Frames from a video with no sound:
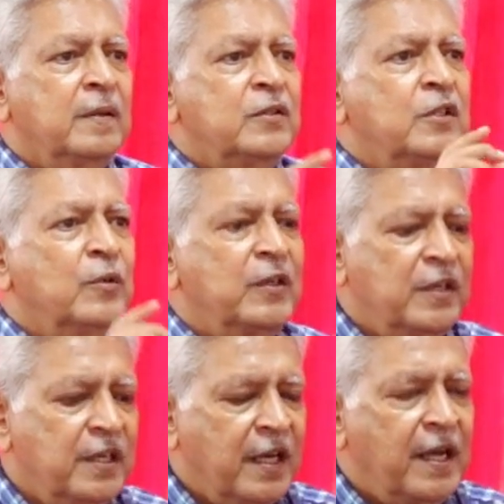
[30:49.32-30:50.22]
she was a
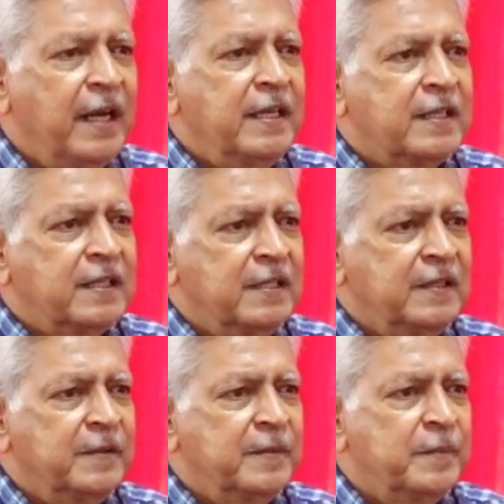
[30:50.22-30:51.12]
drug addict.
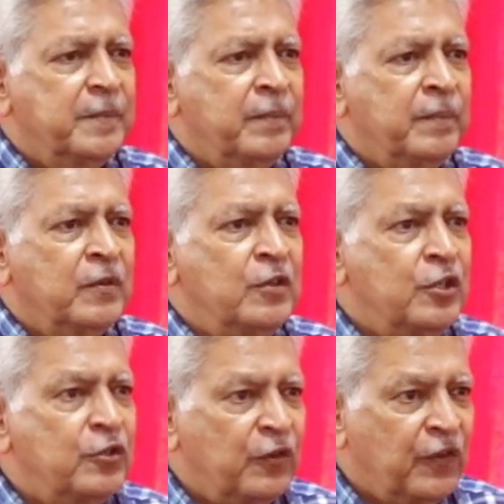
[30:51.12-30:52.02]
She
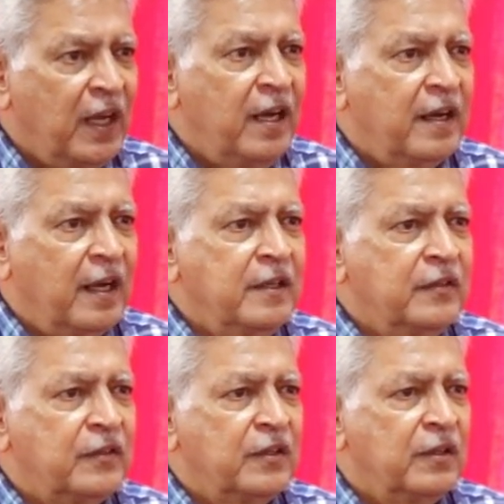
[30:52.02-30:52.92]
used to sell
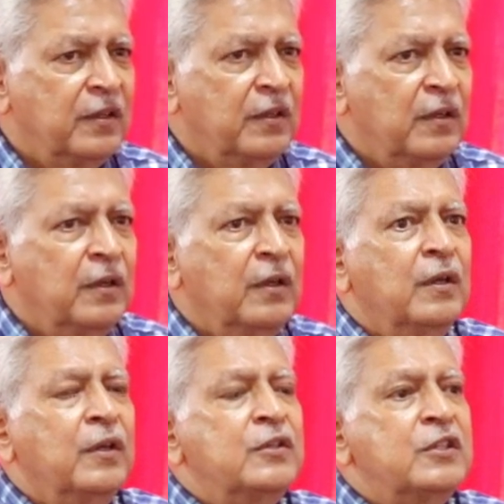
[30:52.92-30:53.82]
drugs.
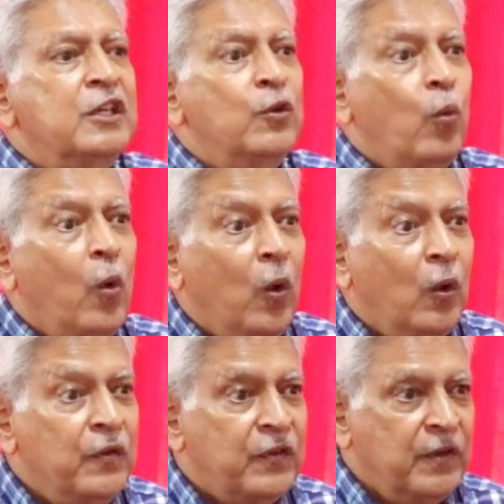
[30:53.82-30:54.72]
She
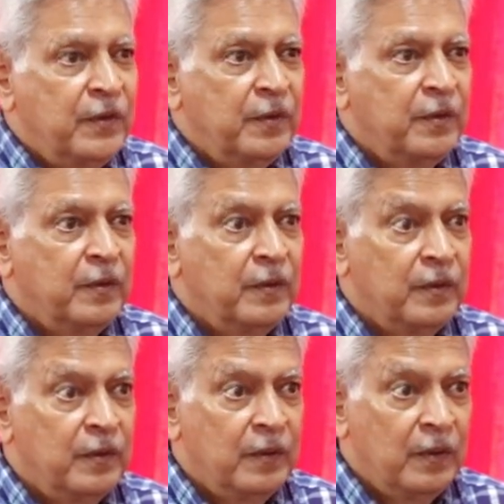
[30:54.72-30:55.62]
was
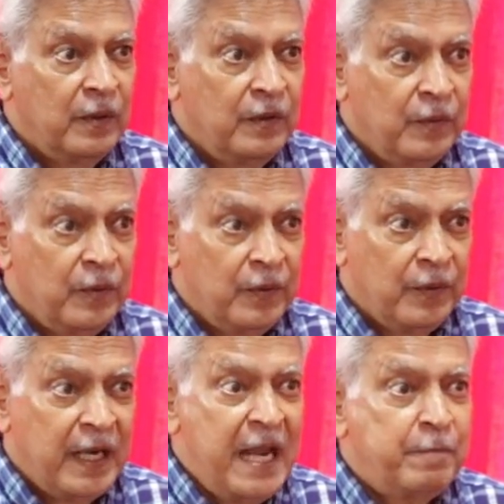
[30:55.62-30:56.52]

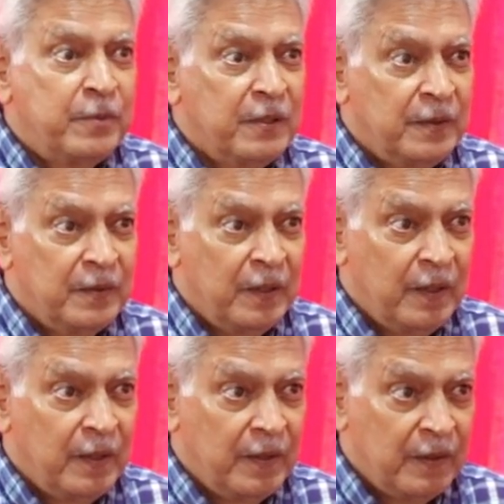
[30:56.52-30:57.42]
raped,
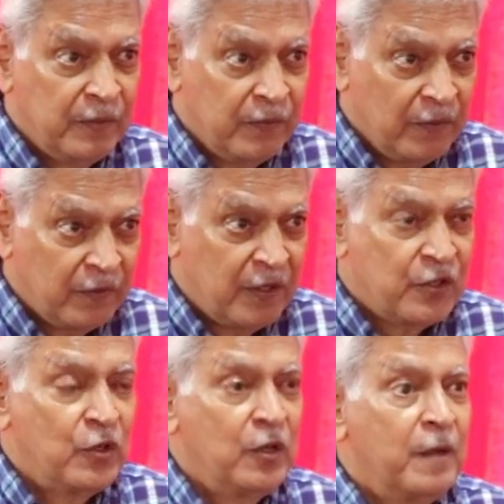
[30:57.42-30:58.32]

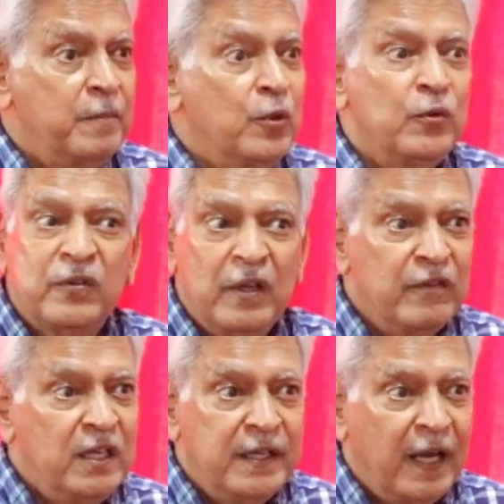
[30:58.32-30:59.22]
sexually abused
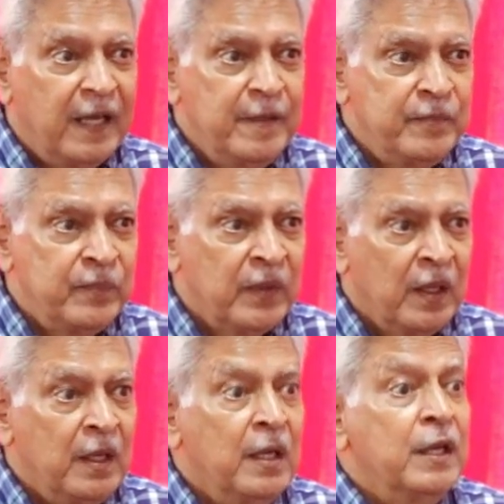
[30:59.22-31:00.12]
several times.
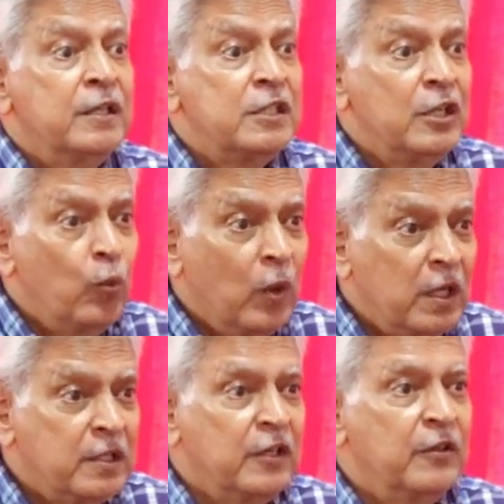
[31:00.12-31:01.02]
She
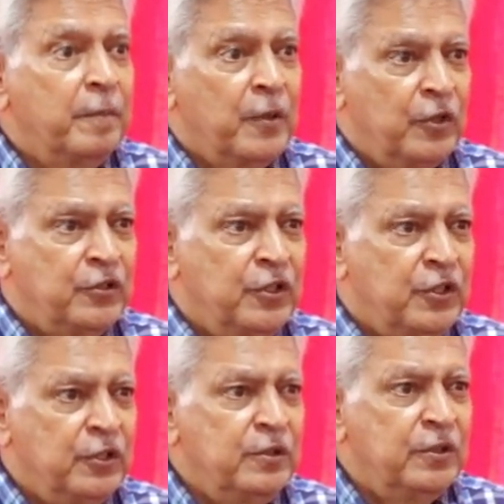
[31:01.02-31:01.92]
worked as a
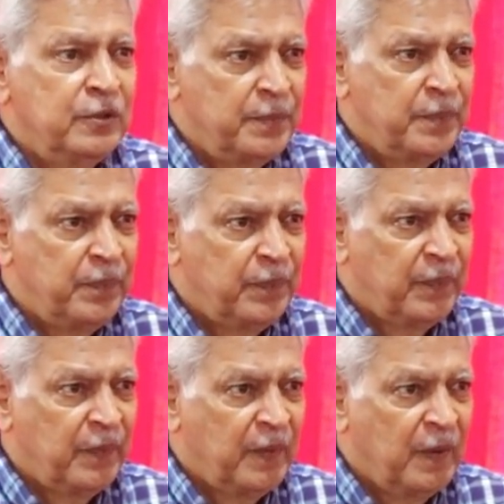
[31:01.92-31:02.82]
prostitute.
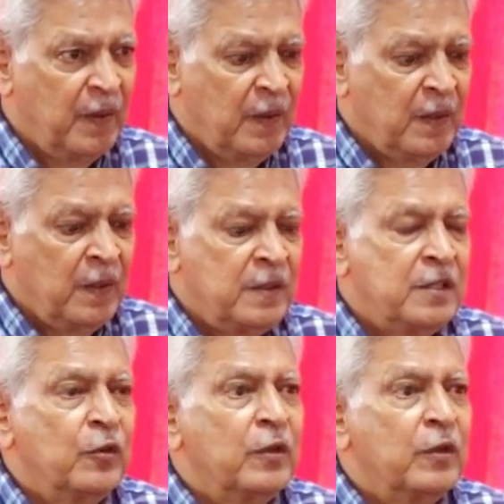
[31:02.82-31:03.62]
She